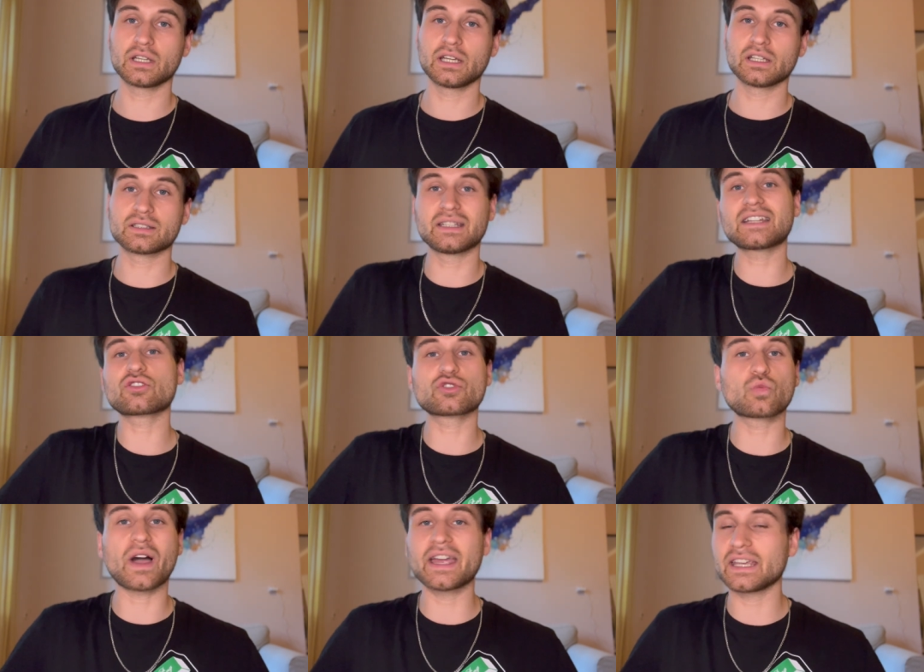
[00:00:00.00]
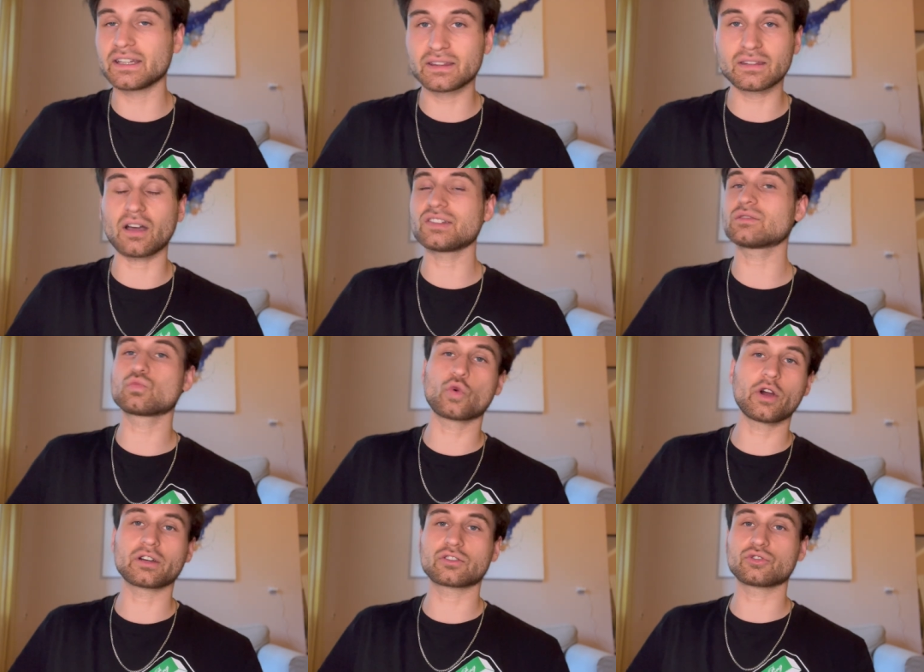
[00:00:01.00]
So that's also why it doesn't
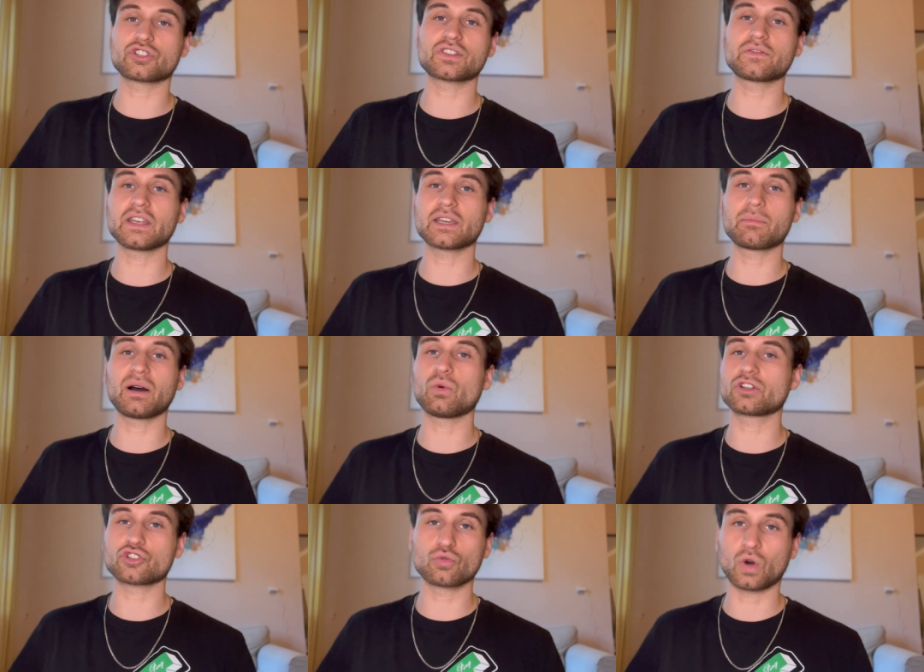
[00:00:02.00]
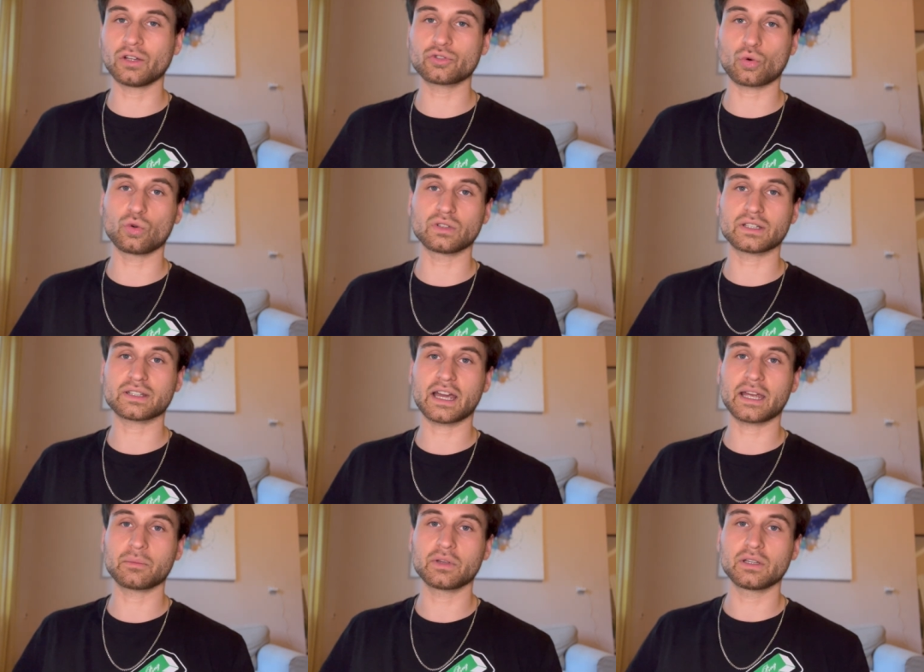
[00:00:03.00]
work to just think about what you want all the
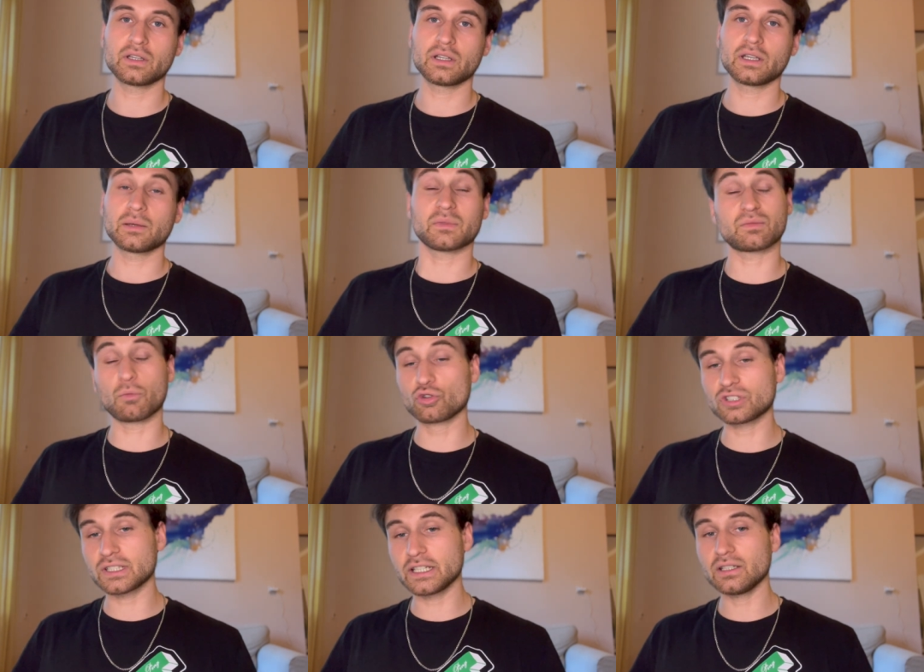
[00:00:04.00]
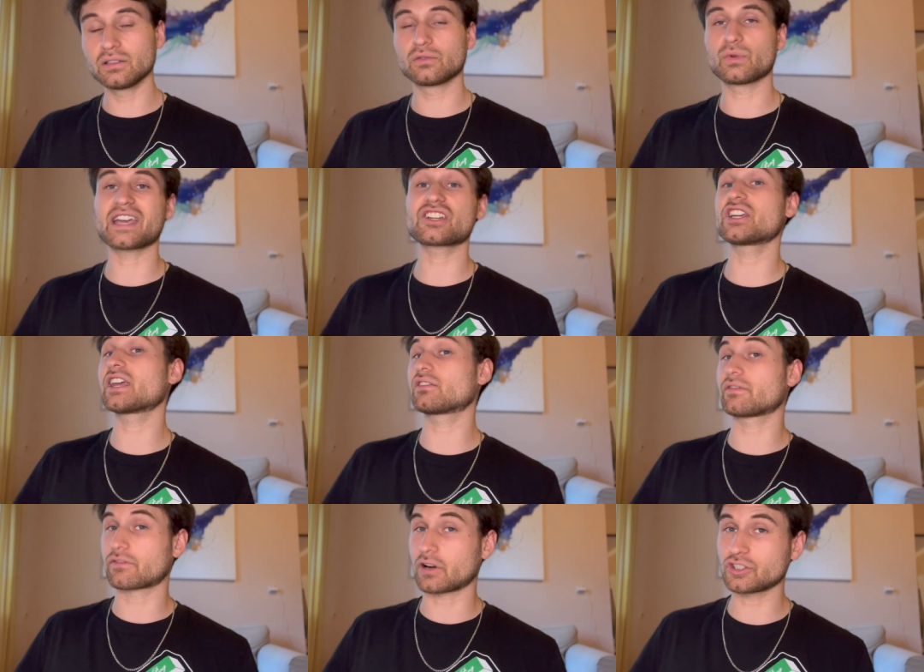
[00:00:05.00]
time. Because mostly we actually get
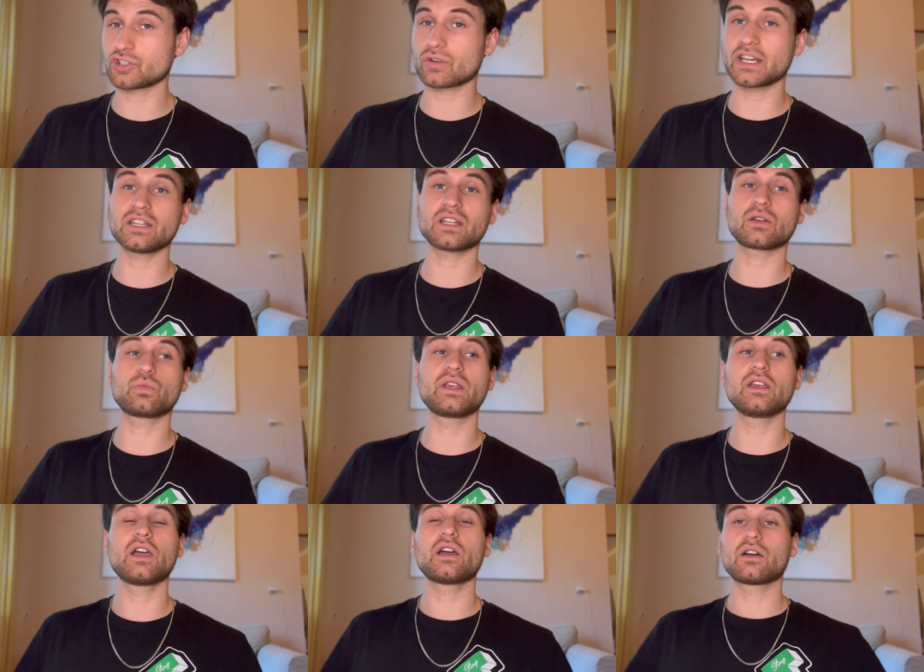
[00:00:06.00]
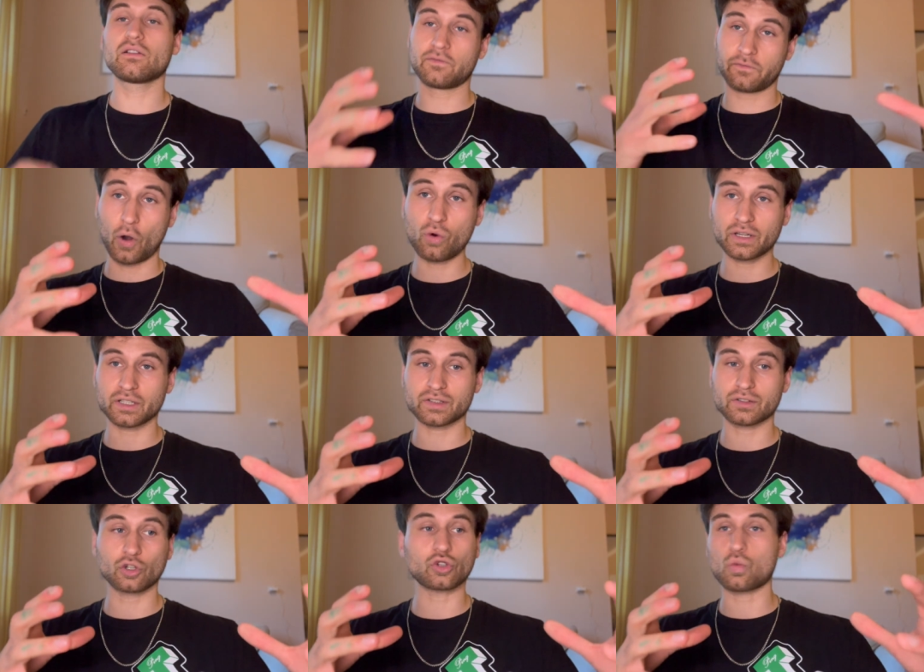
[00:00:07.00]
frustrated and we focus
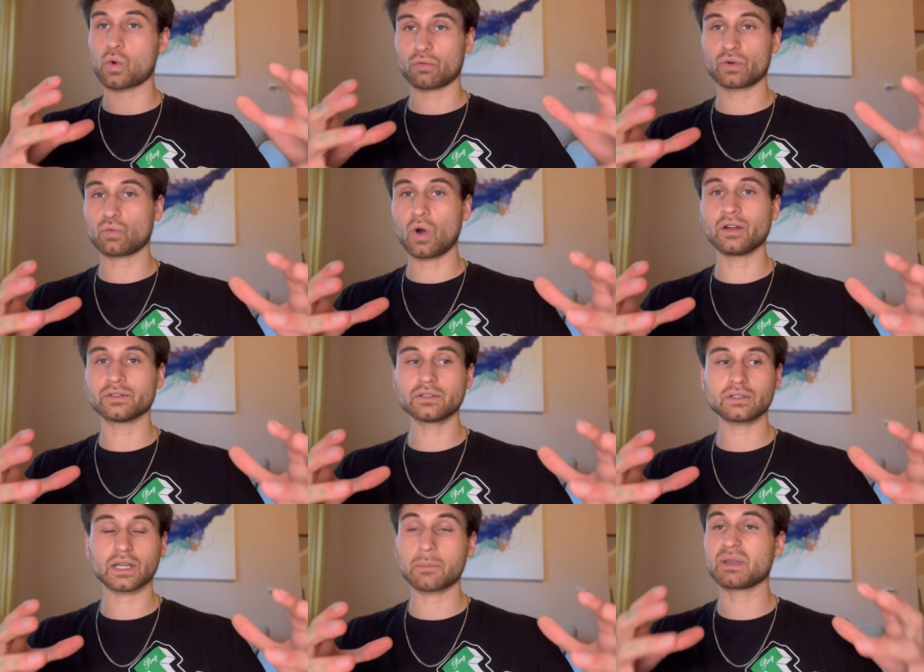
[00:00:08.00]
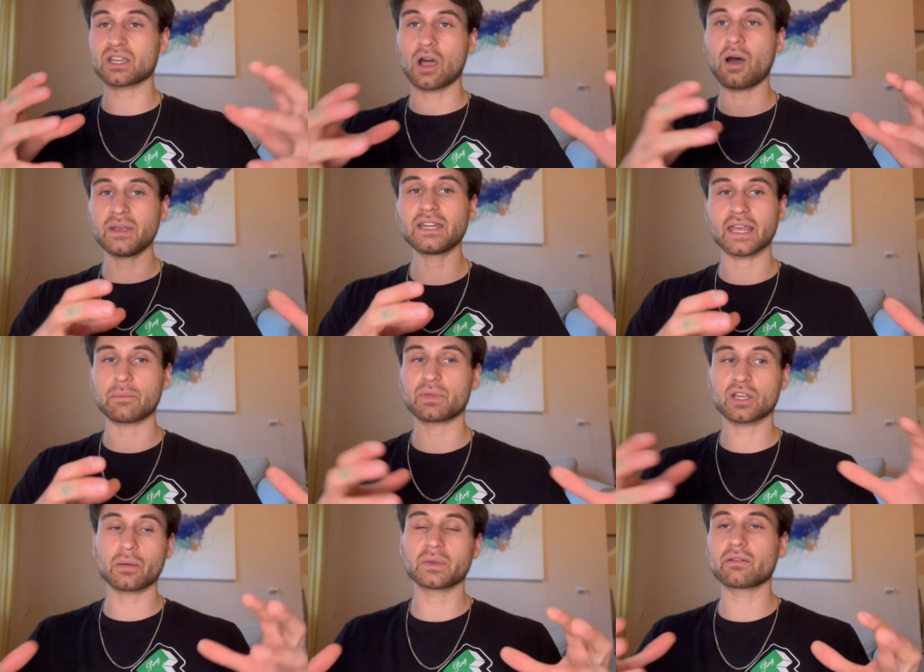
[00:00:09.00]
not on what we want and becoming that,
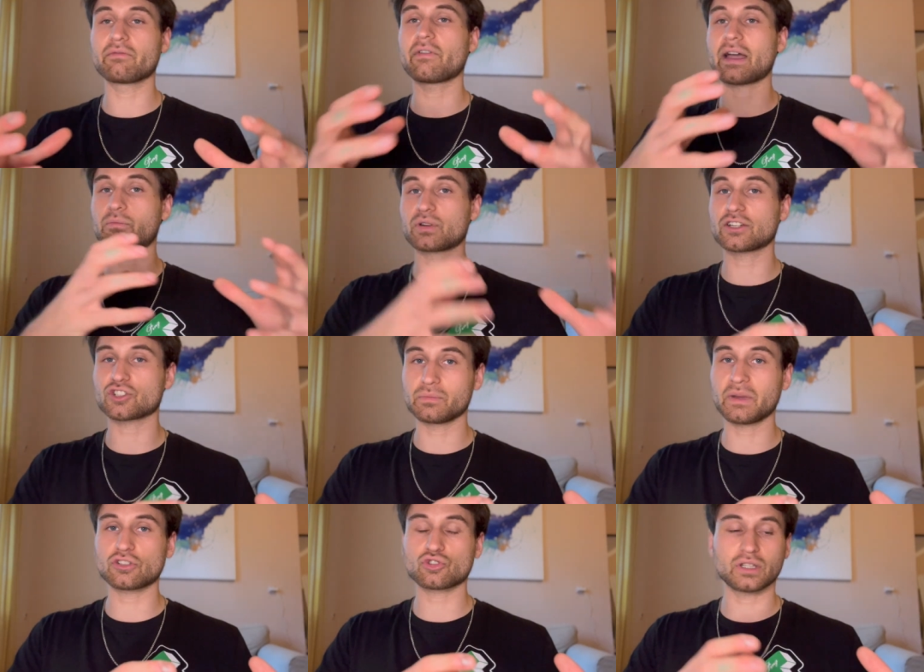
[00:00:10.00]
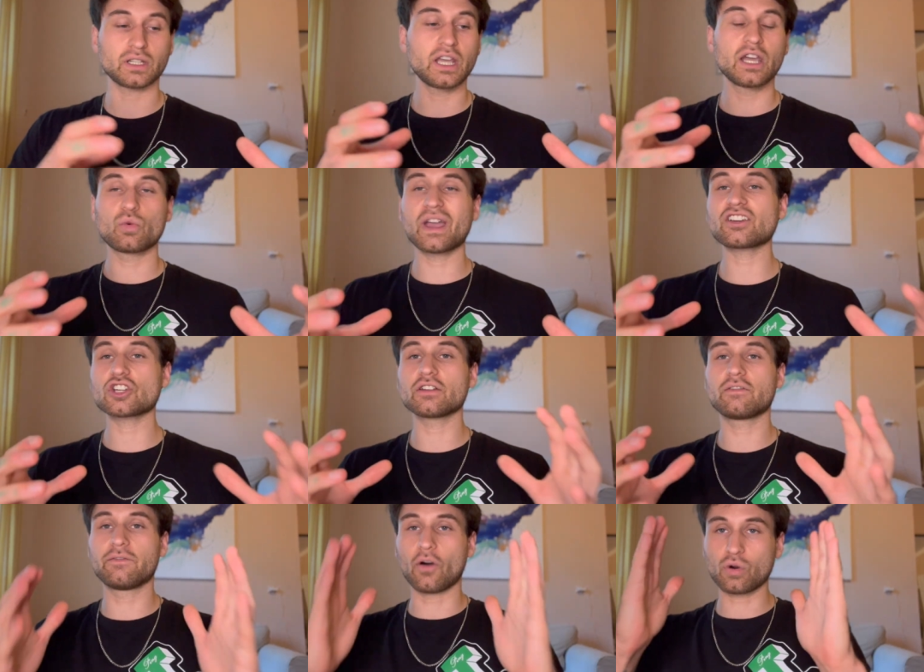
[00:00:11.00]
becoming a vibrational match to it, we actually
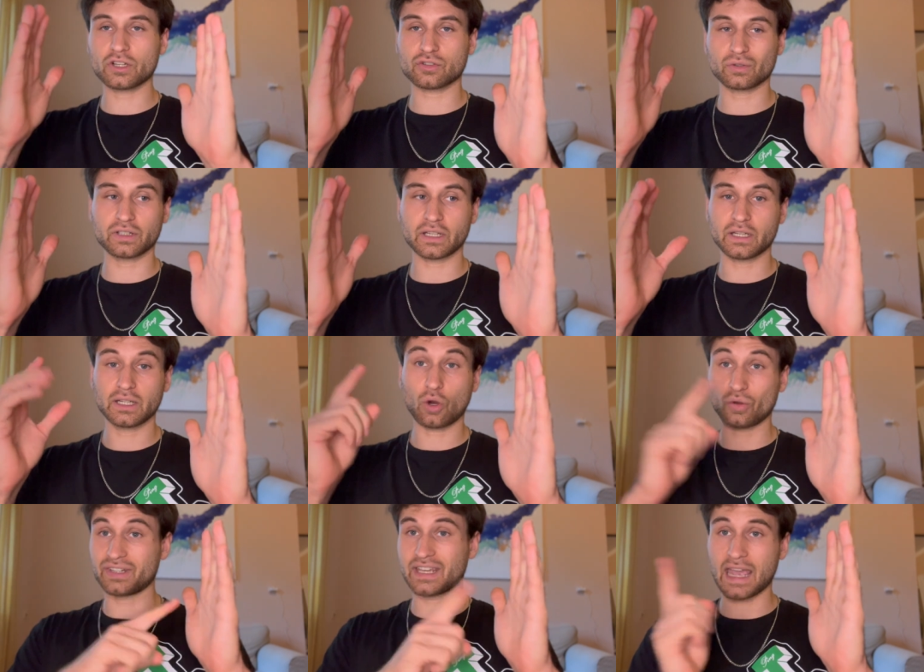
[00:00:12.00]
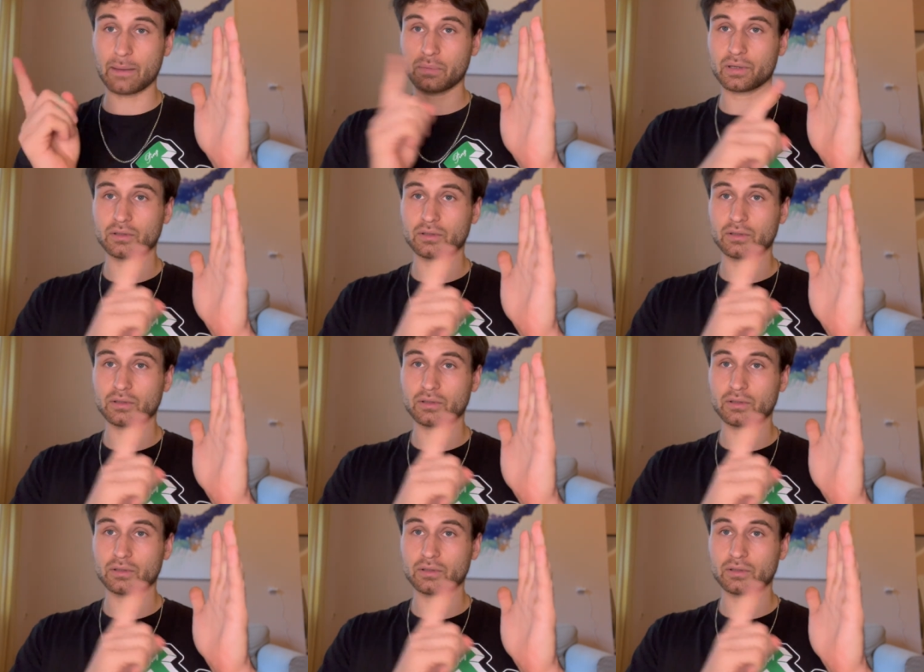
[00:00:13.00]
focus on the on the gap.